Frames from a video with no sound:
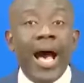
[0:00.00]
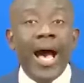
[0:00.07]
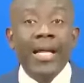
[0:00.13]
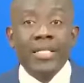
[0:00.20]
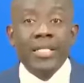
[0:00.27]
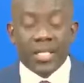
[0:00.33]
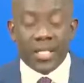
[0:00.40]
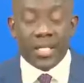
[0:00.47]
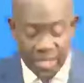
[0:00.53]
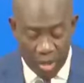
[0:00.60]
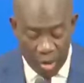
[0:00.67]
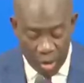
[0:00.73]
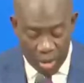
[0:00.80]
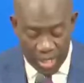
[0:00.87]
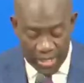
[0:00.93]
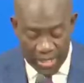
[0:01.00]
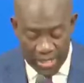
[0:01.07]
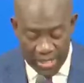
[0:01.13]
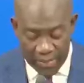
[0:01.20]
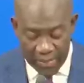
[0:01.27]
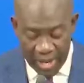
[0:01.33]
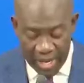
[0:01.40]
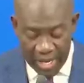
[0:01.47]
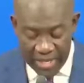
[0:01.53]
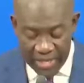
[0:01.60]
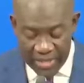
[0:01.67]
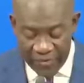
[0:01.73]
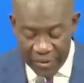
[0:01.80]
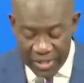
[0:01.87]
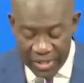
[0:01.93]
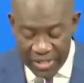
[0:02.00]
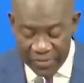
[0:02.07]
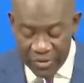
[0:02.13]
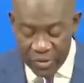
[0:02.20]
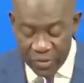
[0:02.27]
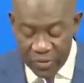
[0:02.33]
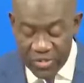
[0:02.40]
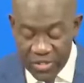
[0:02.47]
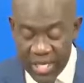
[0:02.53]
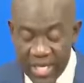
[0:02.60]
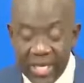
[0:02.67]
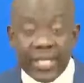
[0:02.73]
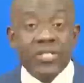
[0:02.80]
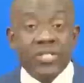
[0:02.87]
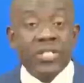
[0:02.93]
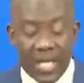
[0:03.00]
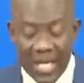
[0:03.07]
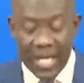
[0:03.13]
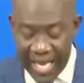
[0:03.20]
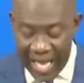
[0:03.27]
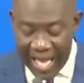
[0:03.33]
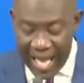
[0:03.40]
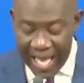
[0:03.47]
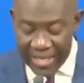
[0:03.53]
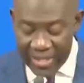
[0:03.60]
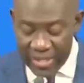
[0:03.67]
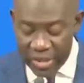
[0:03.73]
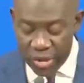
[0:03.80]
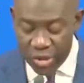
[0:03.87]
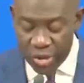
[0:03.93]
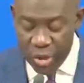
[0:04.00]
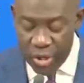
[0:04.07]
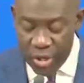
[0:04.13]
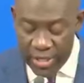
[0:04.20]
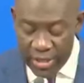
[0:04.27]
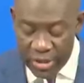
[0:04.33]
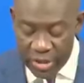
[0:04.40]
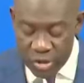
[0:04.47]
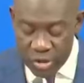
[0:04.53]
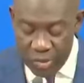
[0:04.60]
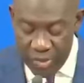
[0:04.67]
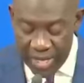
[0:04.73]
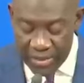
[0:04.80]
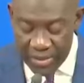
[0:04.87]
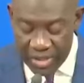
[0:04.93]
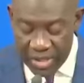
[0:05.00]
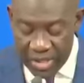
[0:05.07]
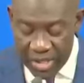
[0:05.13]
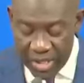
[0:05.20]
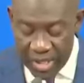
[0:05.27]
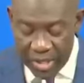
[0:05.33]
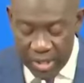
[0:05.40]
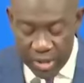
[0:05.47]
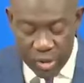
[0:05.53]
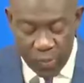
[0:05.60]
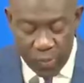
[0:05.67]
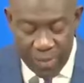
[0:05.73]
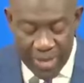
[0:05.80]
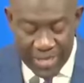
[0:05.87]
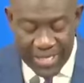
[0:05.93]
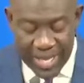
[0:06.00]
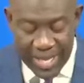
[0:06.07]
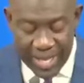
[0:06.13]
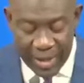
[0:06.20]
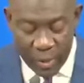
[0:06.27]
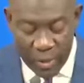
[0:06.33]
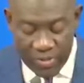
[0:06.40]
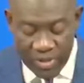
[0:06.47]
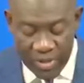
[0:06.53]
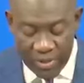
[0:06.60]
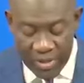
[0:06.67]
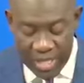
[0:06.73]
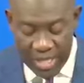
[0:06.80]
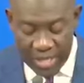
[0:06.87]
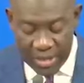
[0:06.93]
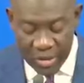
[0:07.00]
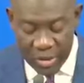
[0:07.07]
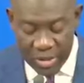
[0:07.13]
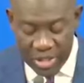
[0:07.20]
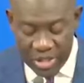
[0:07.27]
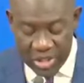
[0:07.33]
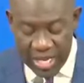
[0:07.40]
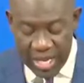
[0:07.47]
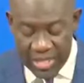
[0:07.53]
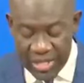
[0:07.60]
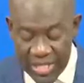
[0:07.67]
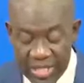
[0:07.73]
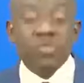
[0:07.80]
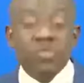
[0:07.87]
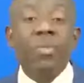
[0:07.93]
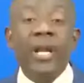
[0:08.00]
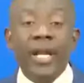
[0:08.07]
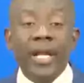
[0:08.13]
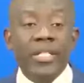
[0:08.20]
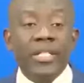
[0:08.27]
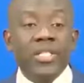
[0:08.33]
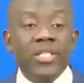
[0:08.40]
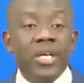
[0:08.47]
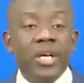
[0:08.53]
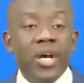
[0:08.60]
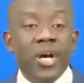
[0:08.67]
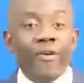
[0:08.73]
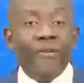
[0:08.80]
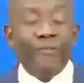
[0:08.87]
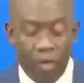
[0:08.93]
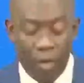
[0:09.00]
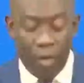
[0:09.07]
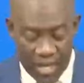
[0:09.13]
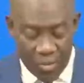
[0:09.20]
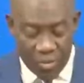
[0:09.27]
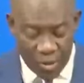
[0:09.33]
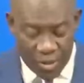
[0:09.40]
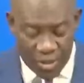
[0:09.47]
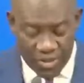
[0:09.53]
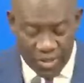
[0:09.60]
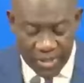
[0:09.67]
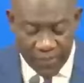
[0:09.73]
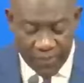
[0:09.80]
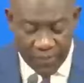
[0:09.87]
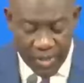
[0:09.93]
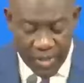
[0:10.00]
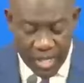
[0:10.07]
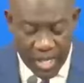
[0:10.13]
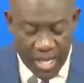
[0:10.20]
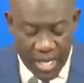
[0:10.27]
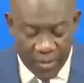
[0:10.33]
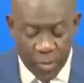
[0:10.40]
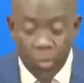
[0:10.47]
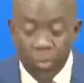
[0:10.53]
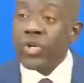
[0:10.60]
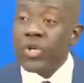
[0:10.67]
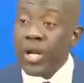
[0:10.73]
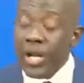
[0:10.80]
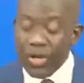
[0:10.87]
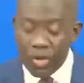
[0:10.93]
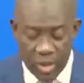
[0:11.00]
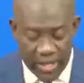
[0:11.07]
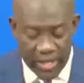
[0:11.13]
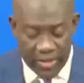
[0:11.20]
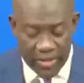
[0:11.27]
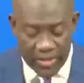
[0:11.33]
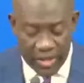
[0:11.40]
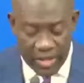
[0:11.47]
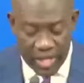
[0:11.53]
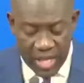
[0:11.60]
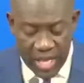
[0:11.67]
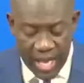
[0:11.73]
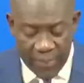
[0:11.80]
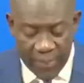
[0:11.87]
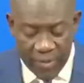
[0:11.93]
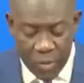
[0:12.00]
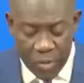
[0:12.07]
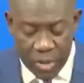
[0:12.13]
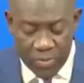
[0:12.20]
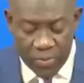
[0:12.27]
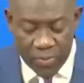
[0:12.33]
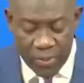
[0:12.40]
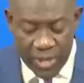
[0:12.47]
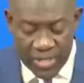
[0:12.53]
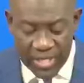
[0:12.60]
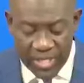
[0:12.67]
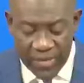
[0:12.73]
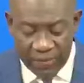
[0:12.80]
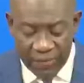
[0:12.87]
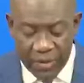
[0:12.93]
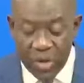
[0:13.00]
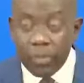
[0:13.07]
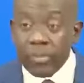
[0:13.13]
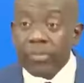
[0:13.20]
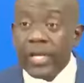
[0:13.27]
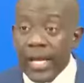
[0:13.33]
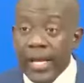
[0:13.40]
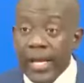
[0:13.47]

and the Coordinated Mechanism for the Safety of Journalists as sure instruments to better equip the media to discharge its mandate for our democracy. And we wish all our colleagues a happy World Press Freedom